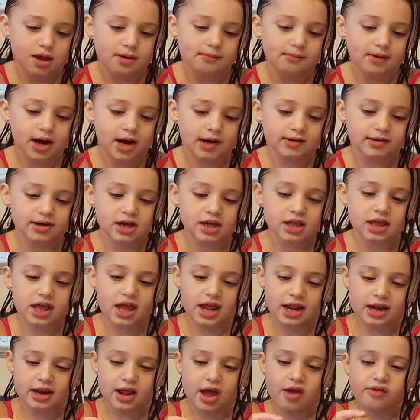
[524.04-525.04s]
Mama,
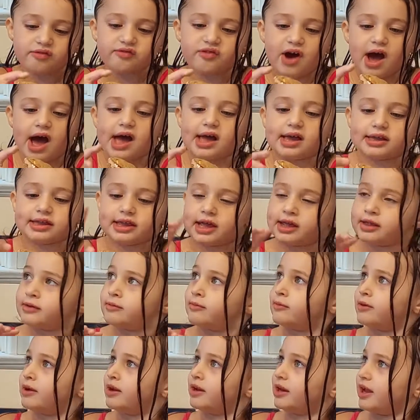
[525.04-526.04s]
can I try this
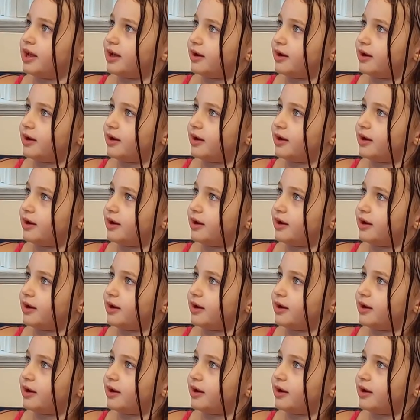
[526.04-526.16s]
one?